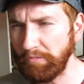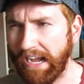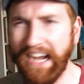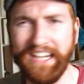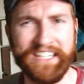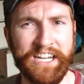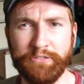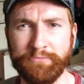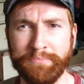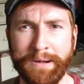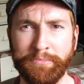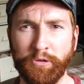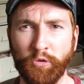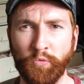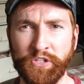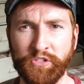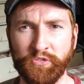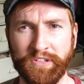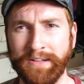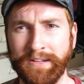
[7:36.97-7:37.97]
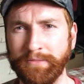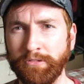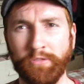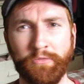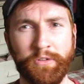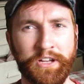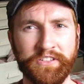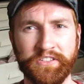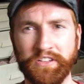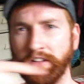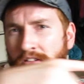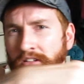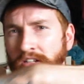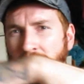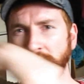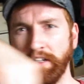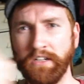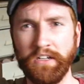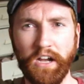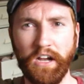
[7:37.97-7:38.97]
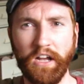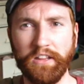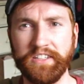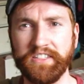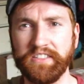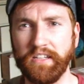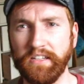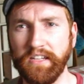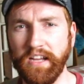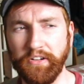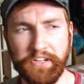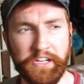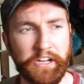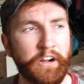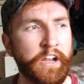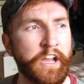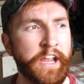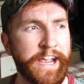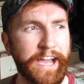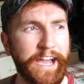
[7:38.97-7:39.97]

I can't remember which label it was, I'll list it down here.